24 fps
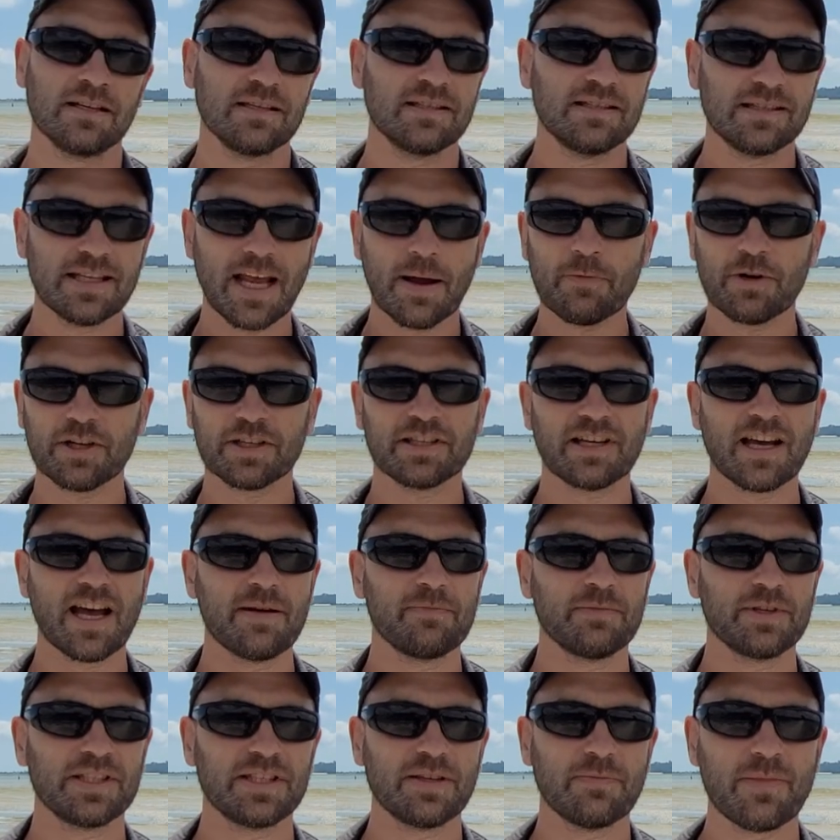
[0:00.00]

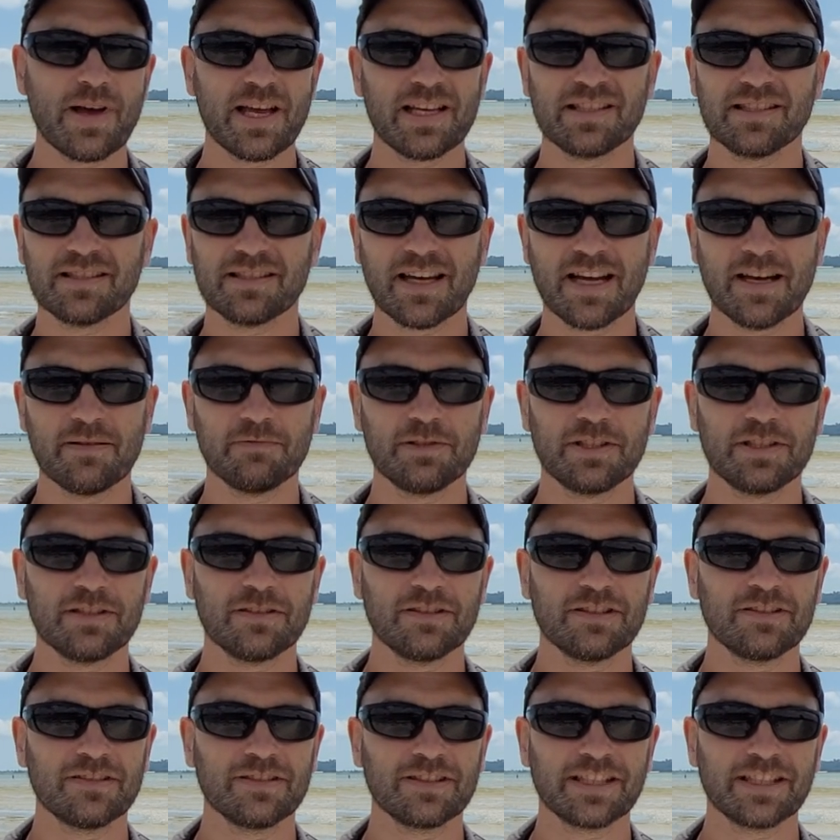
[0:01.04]
Summertime is the best time to